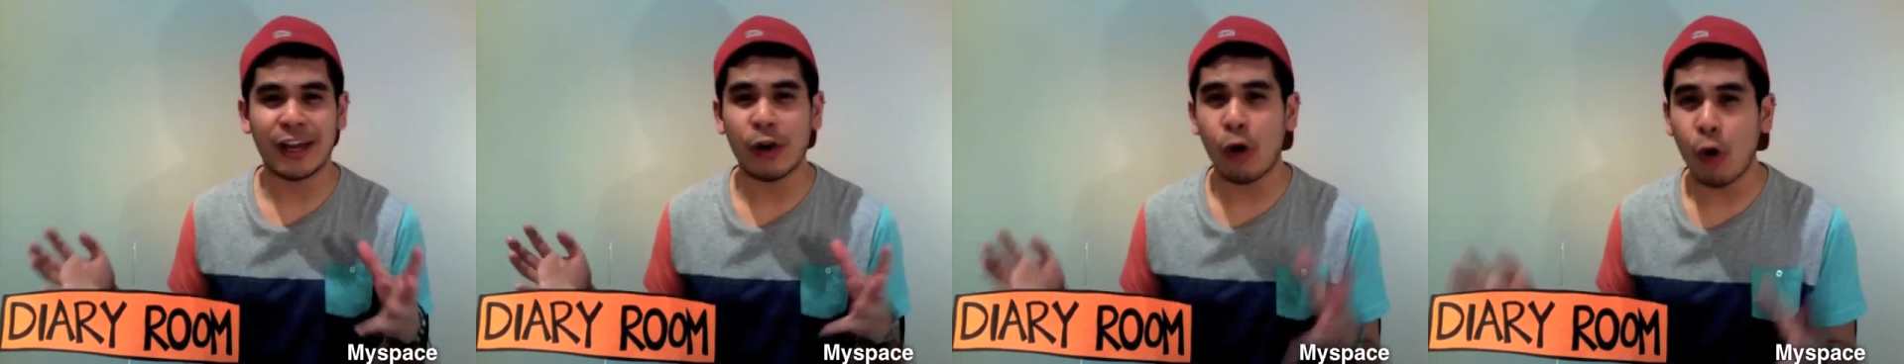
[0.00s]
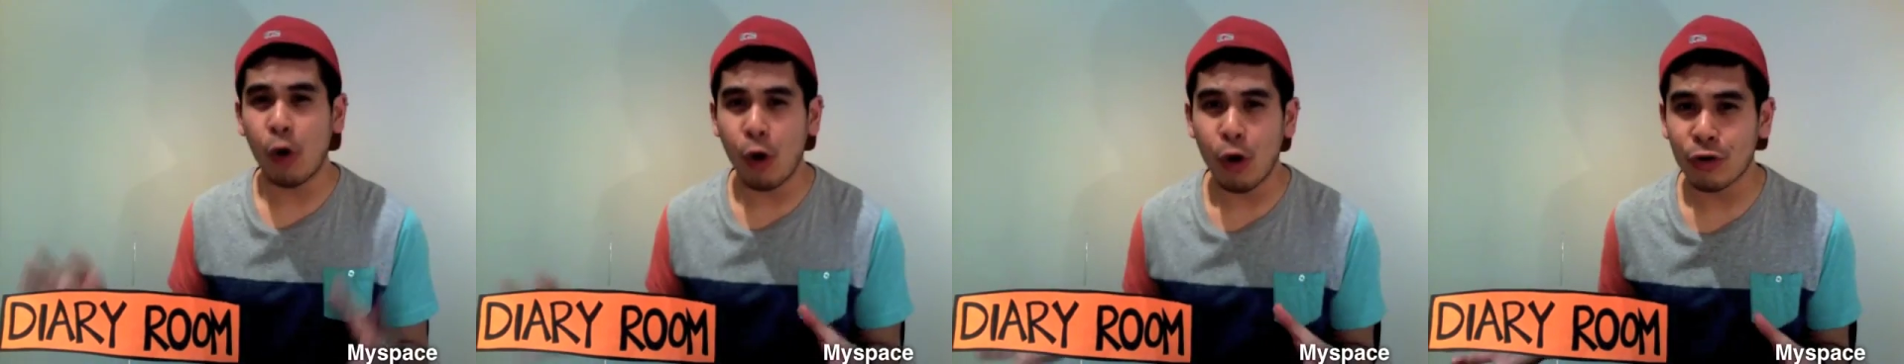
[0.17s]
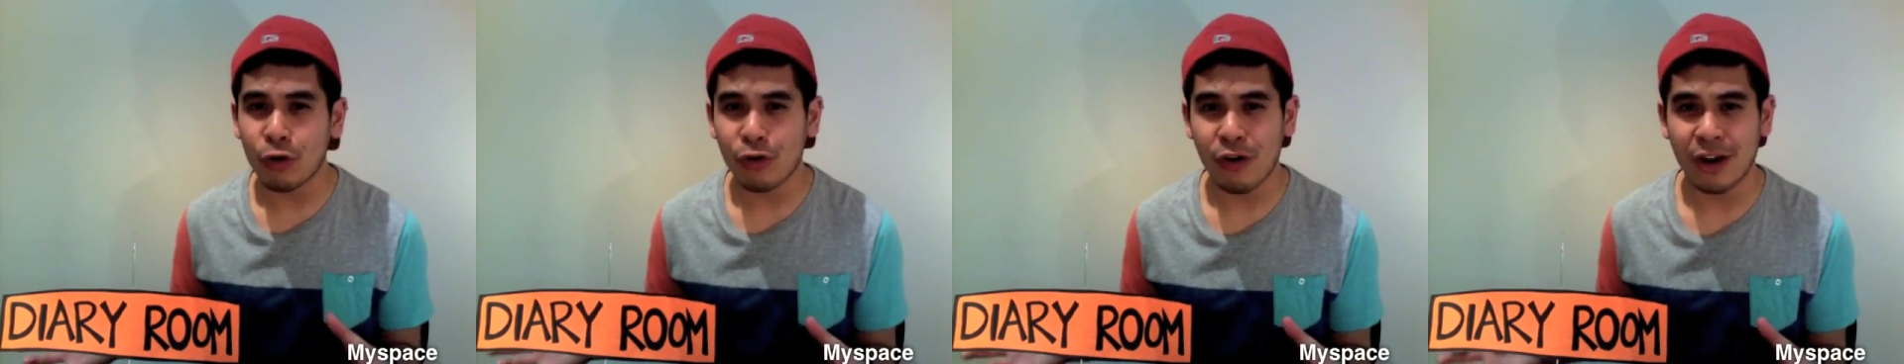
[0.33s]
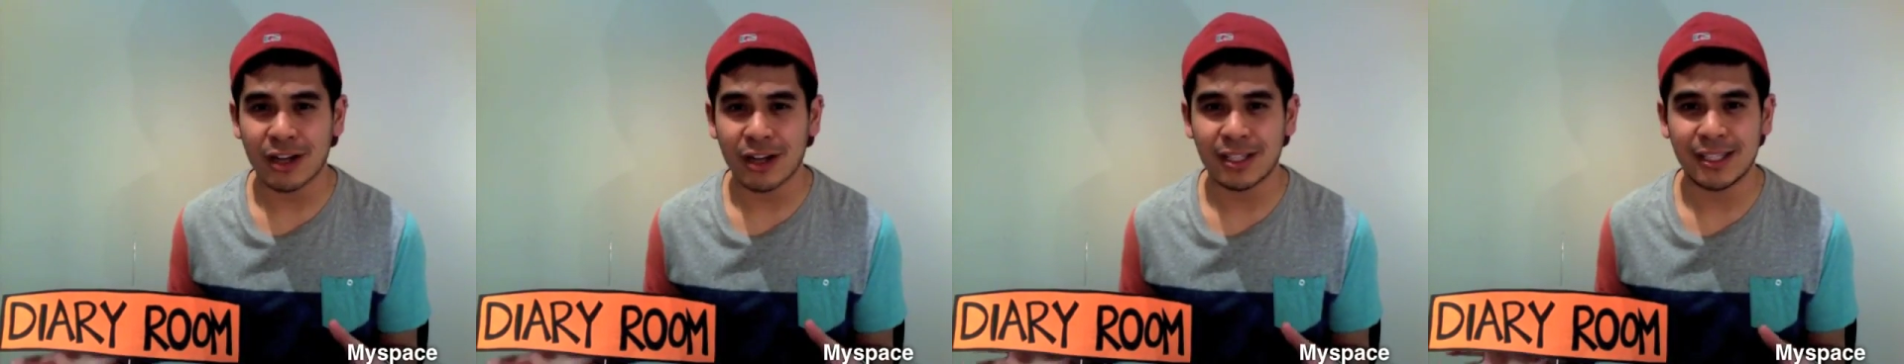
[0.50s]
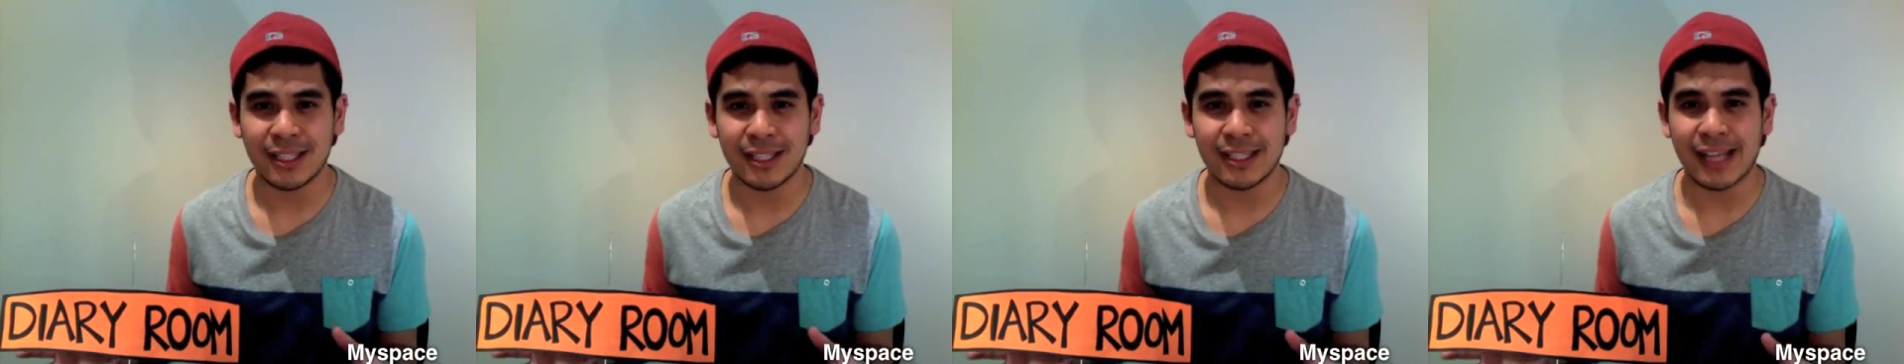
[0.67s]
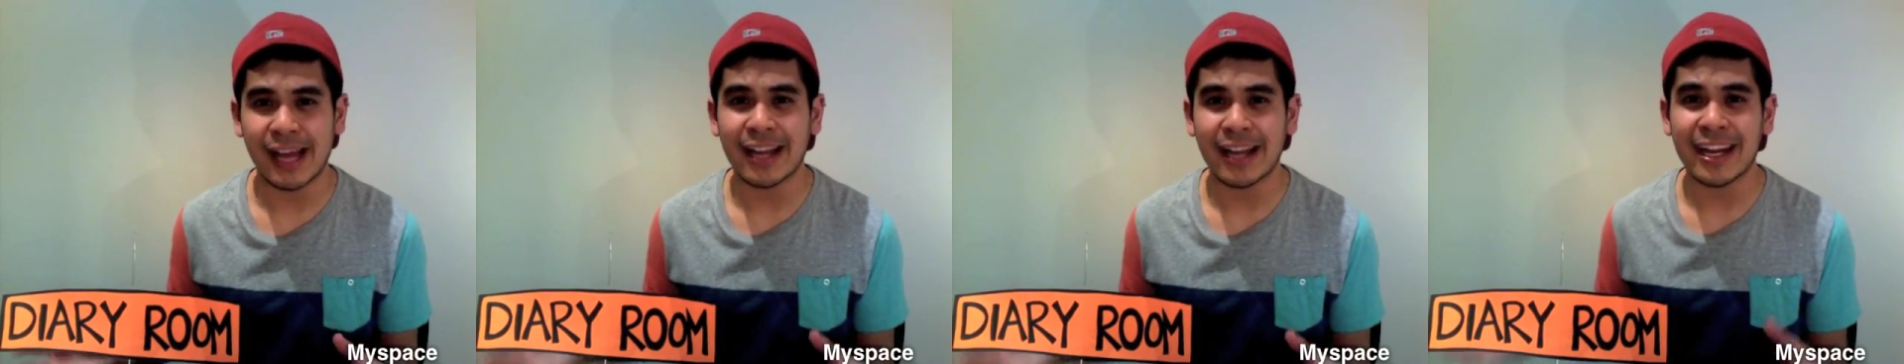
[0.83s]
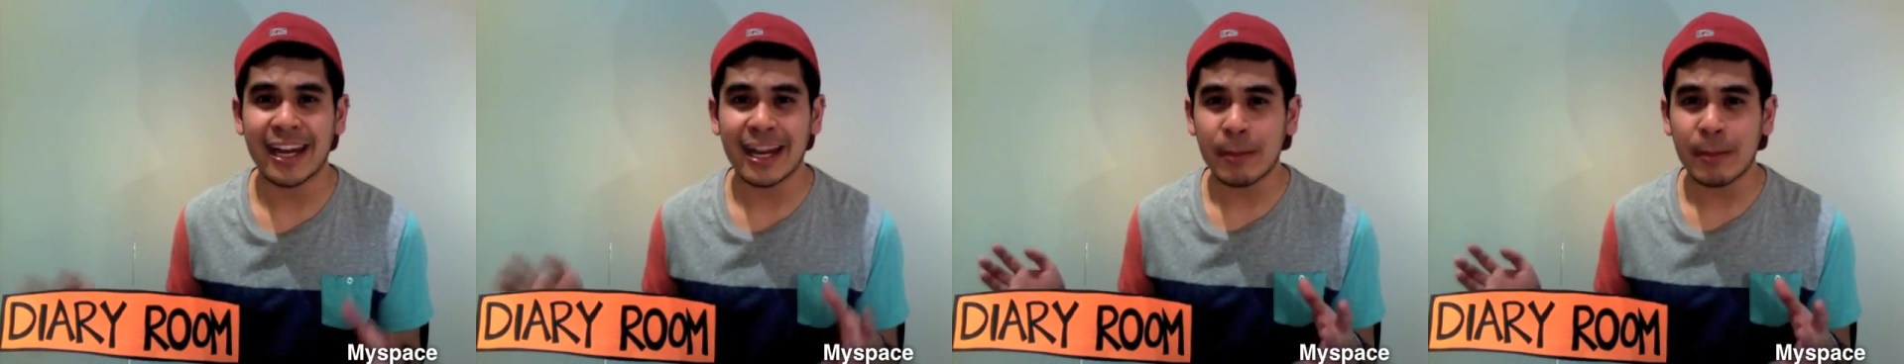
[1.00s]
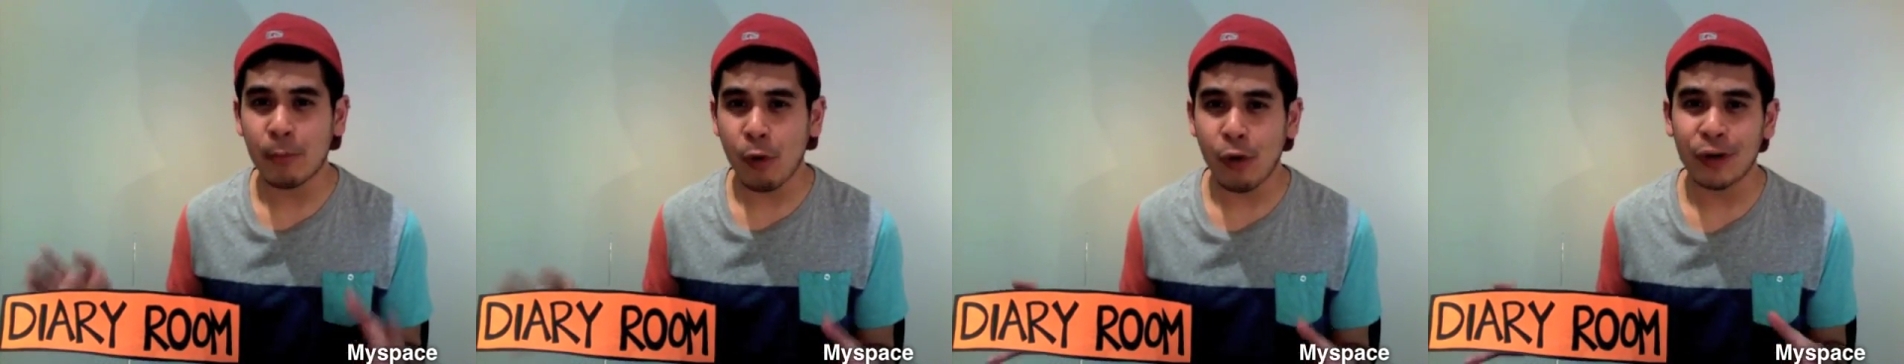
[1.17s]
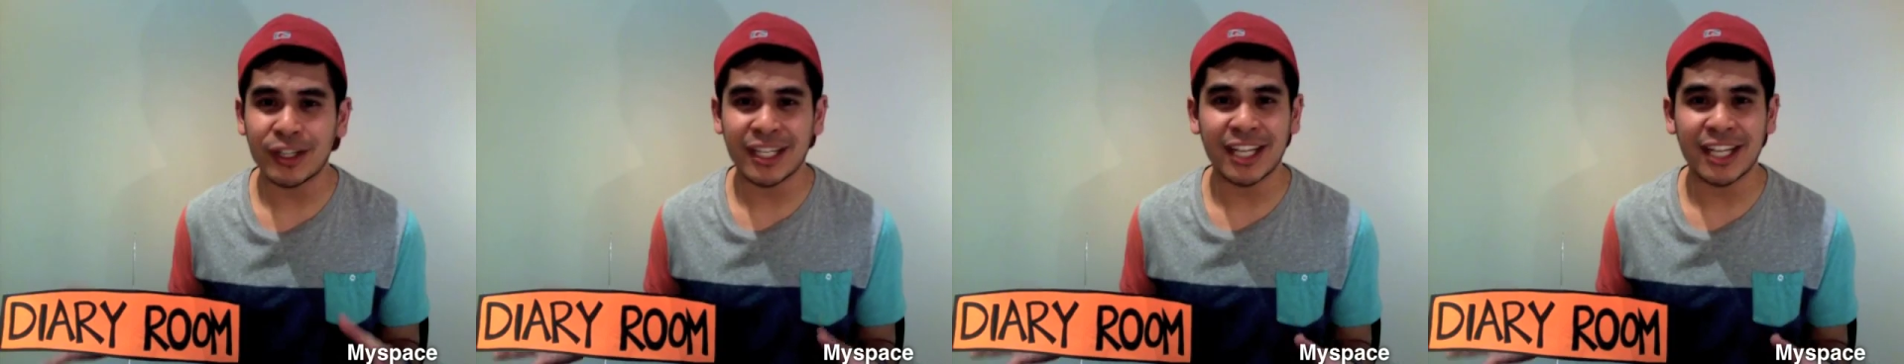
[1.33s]
Horcruxes are getting
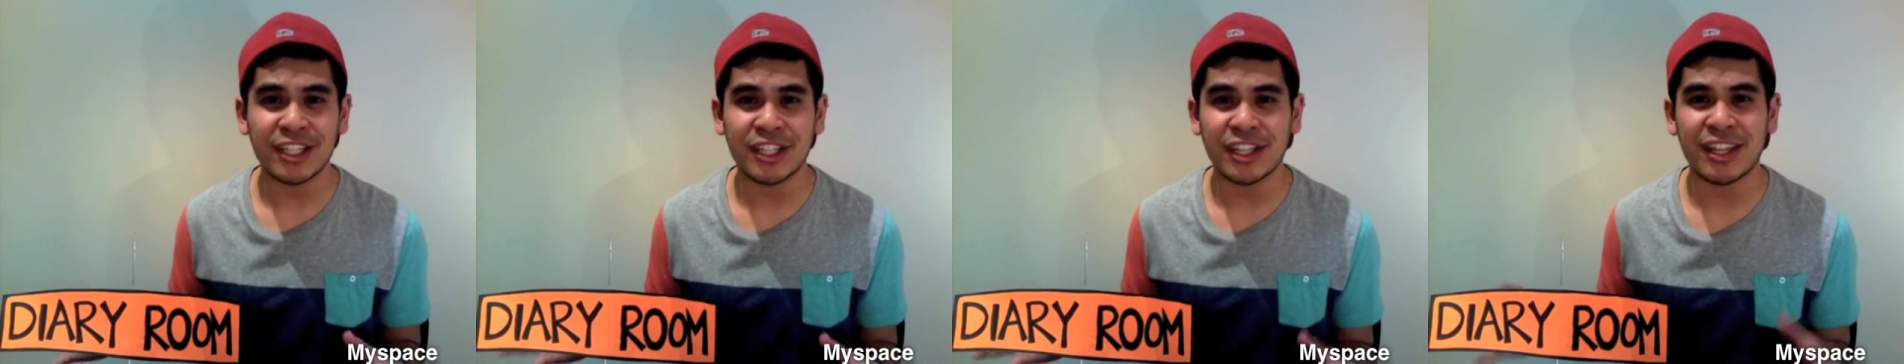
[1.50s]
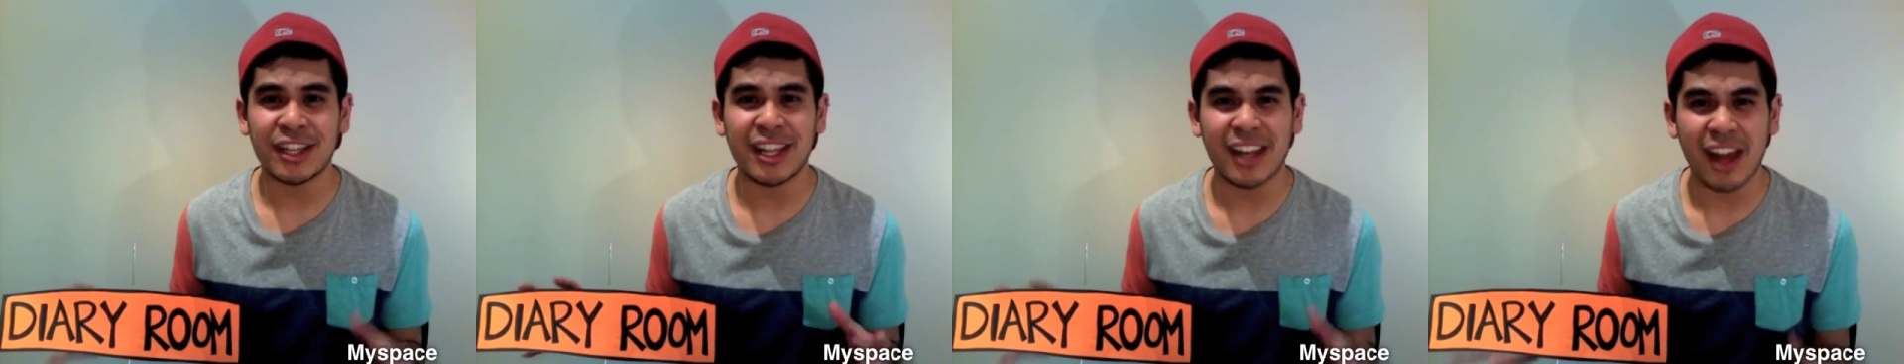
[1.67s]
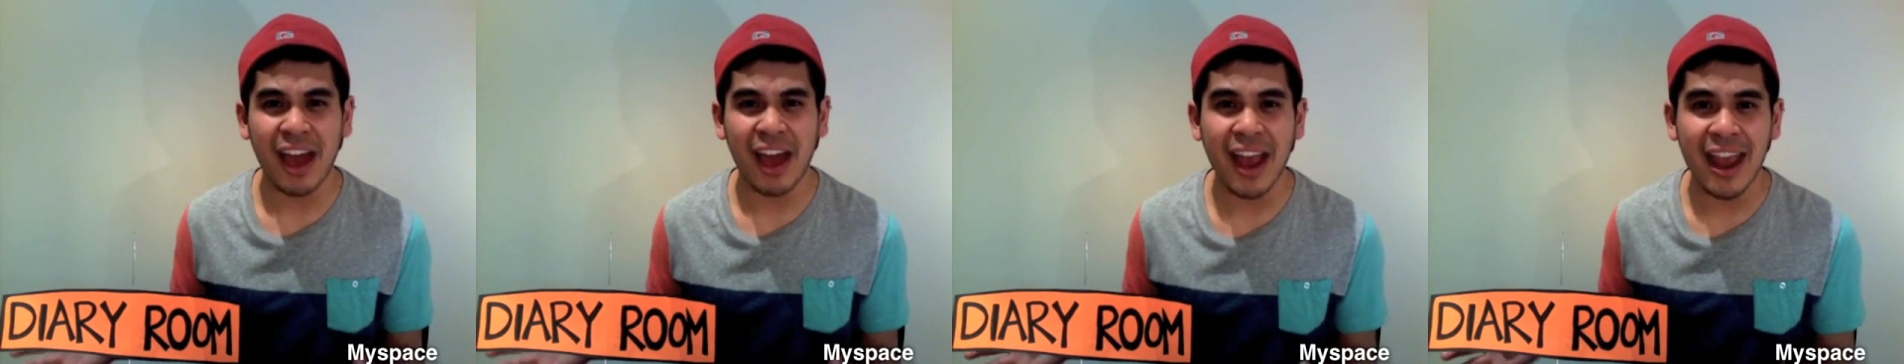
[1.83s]
more attention than I